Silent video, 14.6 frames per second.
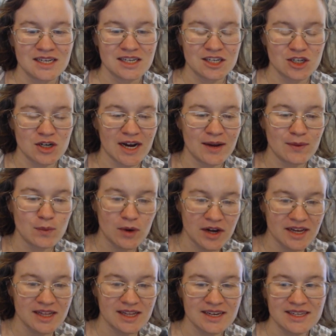to try and
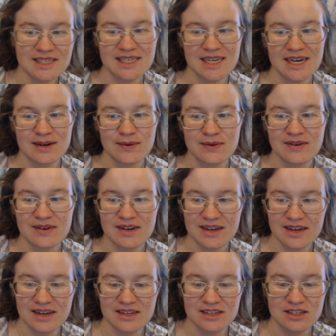work things out
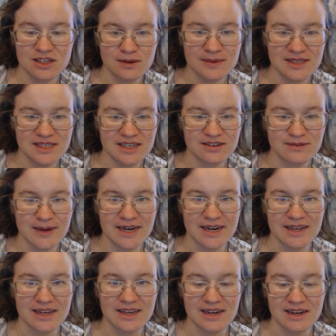and stop yourself
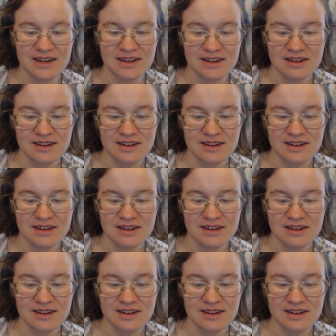panicking.